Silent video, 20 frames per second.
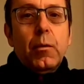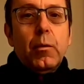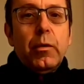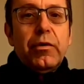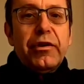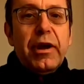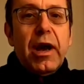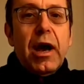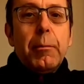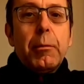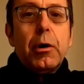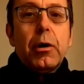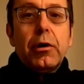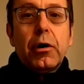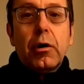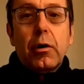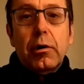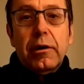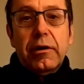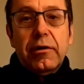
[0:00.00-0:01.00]
which I'm
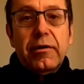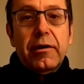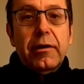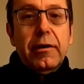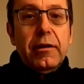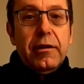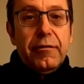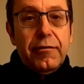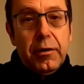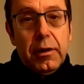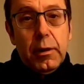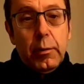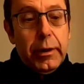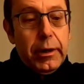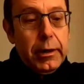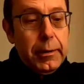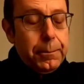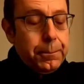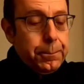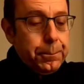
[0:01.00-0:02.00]
gonna call it in the following.